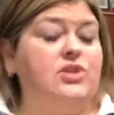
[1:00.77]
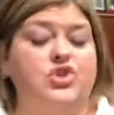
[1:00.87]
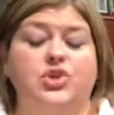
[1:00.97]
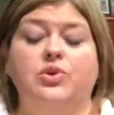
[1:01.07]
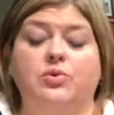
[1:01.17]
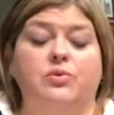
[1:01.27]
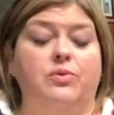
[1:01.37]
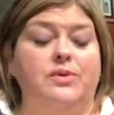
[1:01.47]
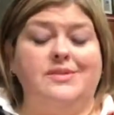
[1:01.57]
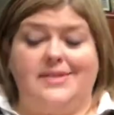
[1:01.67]
to
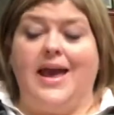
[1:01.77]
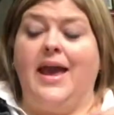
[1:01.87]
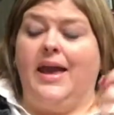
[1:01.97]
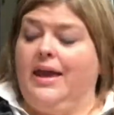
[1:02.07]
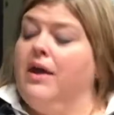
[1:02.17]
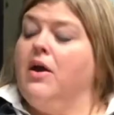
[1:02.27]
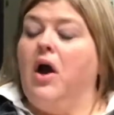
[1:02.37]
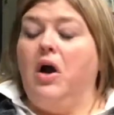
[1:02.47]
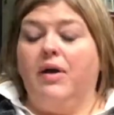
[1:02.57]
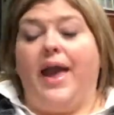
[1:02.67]
say,
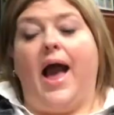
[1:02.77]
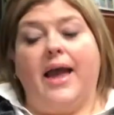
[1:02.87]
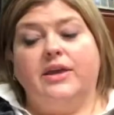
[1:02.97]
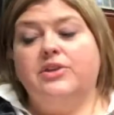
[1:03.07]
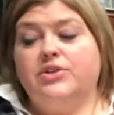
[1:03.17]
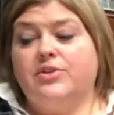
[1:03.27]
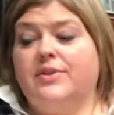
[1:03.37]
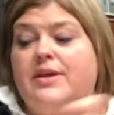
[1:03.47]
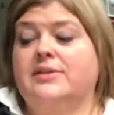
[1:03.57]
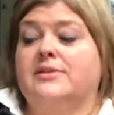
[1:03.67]
okay, I could do
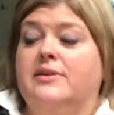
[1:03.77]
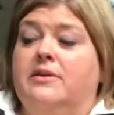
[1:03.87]
this